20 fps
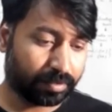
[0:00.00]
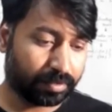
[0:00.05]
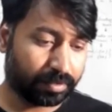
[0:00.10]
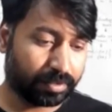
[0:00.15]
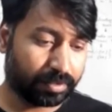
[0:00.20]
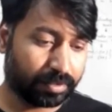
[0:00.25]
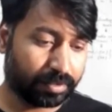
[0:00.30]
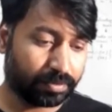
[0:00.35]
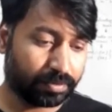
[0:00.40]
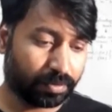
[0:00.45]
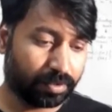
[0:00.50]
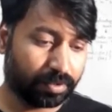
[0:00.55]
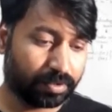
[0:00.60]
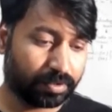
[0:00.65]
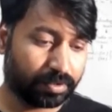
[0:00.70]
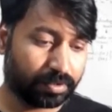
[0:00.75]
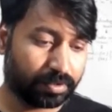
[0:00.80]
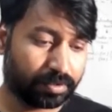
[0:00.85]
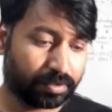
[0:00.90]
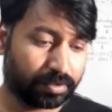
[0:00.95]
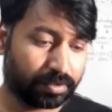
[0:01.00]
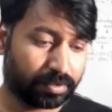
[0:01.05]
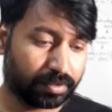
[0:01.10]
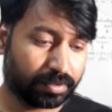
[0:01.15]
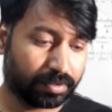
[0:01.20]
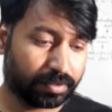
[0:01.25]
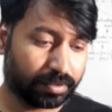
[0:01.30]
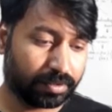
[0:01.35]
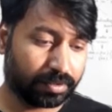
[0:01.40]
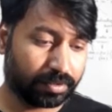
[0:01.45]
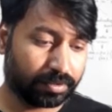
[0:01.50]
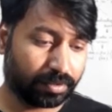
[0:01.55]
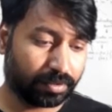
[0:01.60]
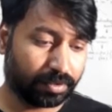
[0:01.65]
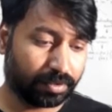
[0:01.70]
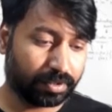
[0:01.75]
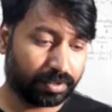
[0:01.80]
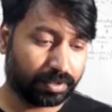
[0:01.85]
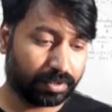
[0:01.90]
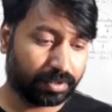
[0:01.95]
dissolved.
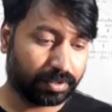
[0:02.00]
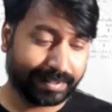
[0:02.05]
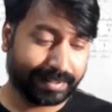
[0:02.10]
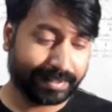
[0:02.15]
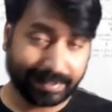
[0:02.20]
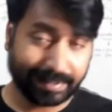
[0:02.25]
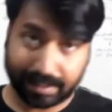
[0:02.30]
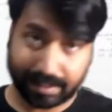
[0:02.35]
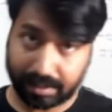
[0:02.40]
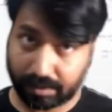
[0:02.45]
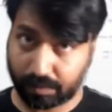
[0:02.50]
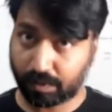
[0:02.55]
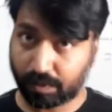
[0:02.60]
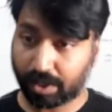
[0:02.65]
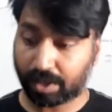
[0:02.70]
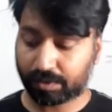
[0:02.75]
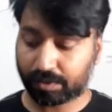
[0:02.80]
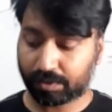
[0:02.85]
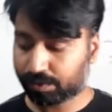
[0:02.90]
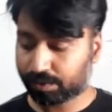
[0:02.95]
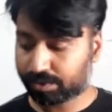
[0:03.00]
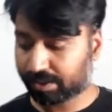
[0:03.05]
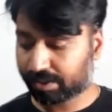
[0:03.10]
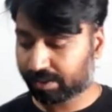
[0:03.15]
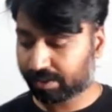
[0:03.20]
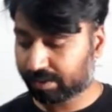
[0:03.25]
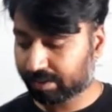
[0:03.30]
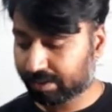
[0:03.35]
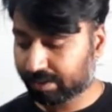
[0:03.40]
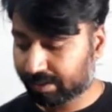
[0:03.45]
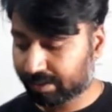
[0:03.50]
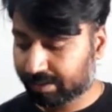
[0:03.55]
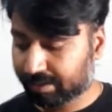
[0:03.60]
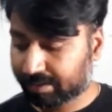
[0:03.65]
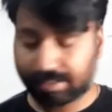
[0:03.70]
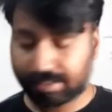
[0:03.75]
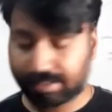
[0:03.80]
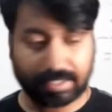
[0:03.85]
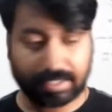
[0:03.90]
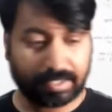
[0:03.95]
Here we are using
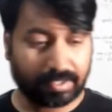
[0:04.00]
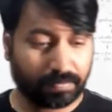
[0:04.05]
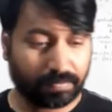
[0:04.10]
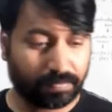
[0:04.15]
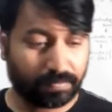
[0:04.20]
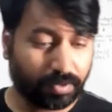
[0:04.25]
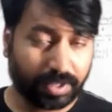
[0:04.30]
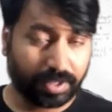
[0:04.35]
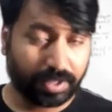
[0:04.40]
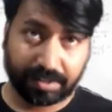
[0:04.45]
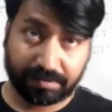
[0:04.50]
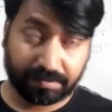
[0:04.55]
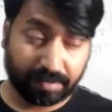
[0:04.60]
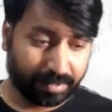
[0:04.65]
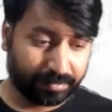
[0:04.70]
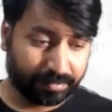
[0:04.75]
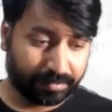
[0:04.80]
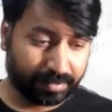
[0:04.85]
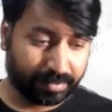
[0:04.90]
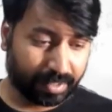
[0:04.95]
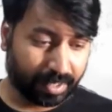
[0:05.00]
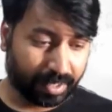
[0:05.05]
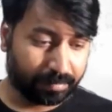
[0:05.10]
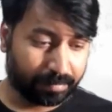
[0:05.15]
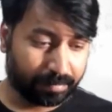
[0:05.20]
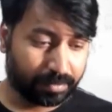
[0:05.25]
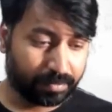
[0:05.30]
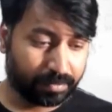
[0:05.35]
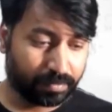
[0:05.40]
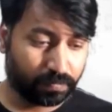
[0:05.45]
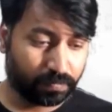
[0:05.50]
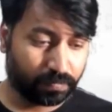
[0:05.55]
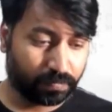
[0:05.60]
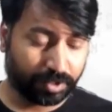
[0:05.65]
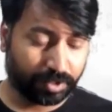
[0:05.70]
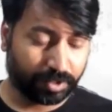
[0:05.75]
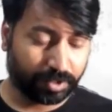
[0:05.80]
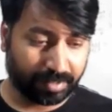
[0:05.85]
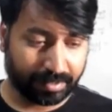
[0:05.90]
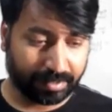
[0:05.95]
the 45 gram
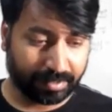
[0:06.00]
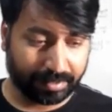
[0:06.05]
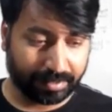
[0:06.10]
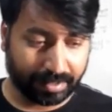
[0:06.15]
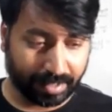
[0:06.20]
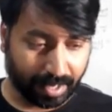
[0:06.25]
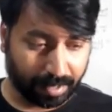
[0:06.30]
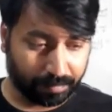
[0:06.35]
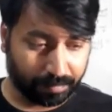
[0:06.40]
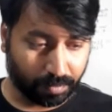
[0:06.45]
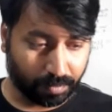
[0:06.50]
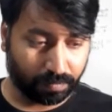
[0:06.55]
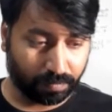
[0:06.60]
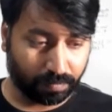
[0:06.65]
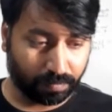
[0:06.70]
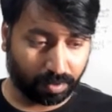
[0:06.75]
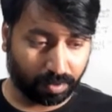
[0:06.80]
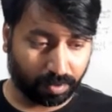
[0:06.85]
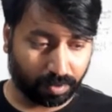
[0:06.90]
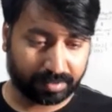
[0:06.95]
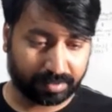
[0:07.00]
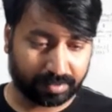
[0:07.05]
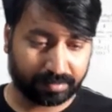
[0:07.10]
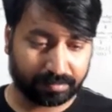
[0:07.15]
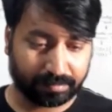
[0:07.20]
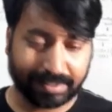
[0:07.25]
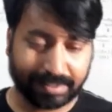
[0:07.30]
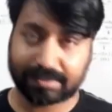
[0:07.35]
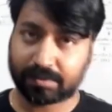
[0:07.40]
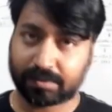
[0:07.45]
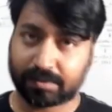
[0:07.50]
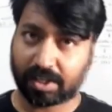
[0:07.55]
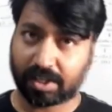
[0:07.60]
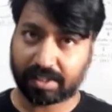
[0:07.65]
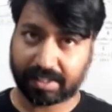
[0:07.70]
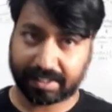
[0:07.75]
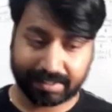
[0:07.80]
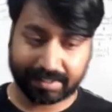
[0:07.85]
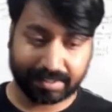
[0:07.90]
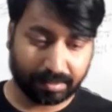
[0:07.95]
of water. Means we are
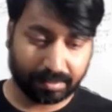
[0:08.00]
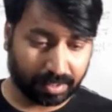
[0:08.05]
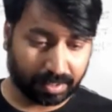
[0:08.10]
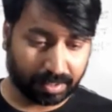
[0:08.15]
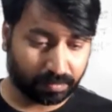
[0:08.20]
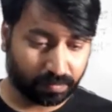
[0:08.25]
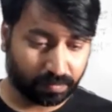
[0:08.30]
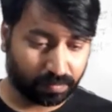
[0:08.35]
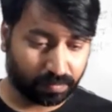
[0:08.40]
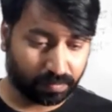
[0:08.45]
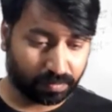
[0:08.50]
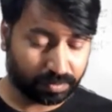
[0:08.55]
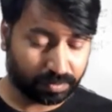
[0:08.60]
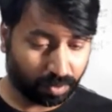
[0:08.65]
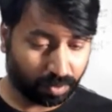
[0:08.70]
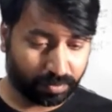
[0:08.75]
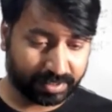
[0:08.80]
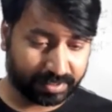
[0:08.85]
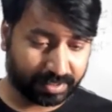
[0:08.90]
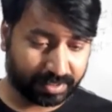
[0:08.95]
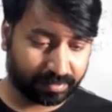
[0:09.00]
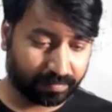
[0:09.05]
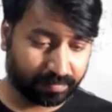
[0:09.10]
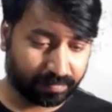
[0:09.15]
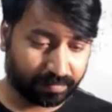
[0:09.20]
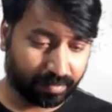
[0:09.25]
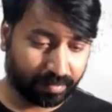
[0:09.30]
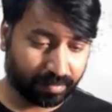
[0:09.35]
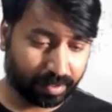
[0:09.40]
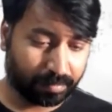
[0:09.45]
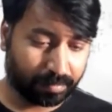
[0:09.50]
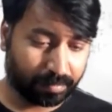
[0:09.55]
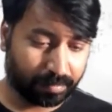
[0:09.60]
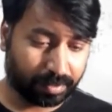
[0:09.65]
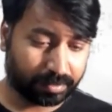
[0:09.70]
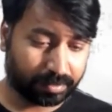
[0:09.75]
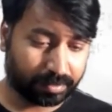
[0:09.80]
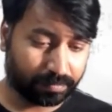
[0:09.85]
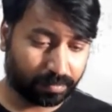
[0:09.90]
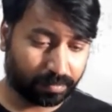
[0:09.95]
taking here mass of solvent is there,
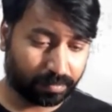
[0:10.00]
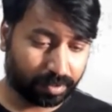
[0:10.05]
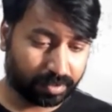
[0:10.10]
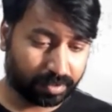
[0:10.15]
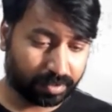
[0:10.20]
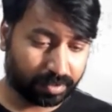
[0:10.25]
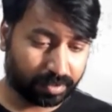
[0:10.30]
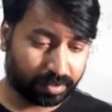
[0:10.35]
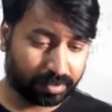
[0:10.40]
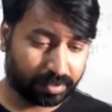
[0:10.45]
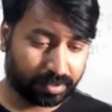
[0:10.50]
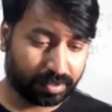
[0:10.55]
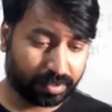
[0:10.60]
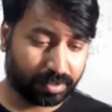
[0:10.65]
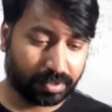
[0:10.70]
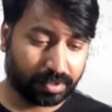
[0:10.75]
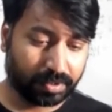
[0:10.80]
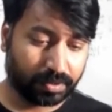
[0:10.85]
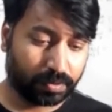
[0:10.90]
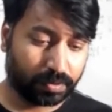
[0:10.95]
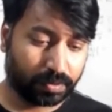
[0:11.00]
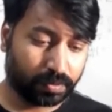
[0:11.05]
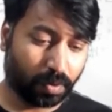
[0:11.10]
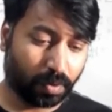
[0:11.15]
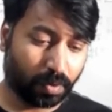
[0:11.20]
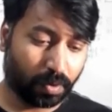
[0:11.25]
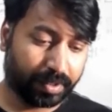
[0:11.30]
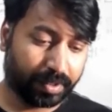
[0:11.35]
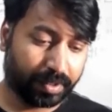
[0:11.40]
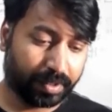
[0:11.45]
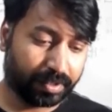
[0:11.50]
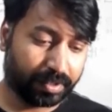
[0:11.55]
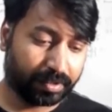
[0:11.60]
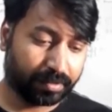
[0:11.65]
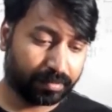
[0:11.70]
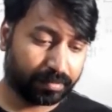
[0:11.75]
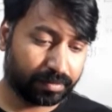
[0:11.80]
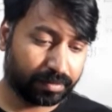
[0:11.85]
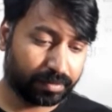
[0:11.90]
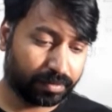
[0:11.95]
mass of water, to
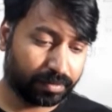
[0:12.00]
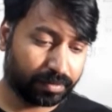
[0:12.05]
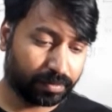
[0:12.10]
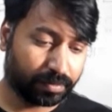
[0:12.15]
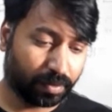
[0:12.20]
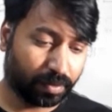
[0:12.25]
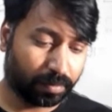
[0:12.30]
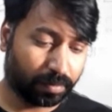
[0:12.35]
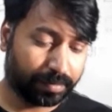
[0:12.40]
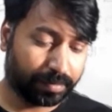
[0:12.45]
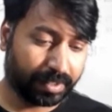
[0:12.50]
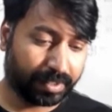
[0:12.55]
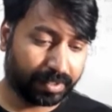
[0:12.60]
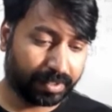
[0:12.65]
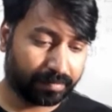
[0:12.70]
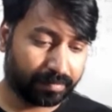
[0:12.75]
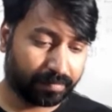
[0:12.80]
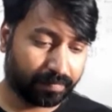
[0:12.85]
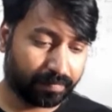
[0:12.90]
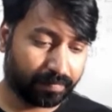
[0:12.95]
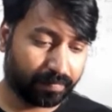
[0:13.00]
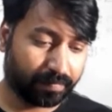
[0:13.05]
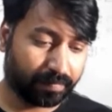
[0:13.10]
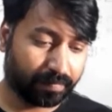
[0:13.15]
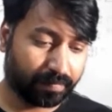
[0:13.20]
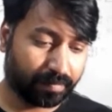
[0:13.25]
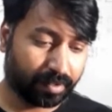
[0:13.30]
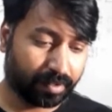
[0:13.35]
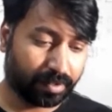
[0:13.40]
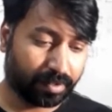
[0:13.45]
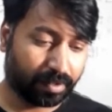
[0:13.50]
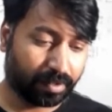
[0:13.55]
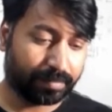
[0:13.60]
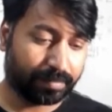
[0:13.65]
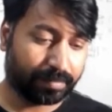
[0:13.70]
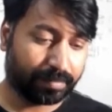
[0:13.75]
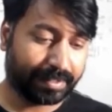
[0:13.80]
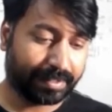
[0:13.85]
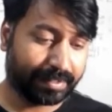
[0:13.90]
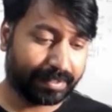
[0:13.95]
obtain
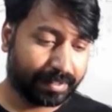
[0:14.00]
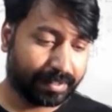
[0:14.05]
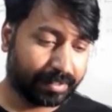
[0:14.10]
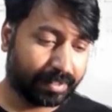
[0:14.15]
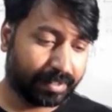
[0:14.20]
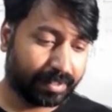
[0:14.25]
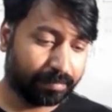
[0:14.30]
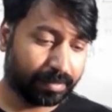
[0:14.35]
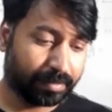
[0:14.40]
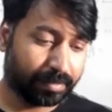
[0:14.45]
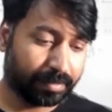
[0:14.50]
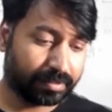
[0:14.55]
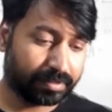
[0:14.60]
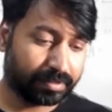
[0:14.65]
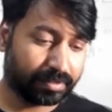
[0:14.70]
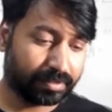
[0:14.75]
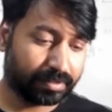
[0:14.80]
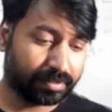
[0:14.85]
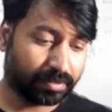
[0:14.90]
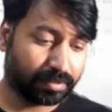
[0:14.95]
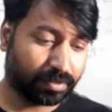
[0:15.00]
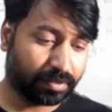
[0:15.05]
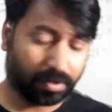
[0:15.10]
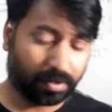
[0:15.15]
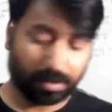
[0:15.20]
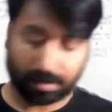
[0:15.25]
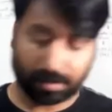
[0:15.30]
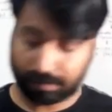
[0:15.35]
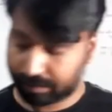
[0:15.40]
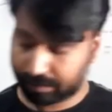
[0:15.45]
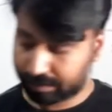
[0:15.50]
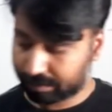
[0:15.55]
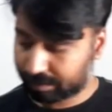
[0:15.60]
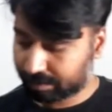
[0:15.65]
10% of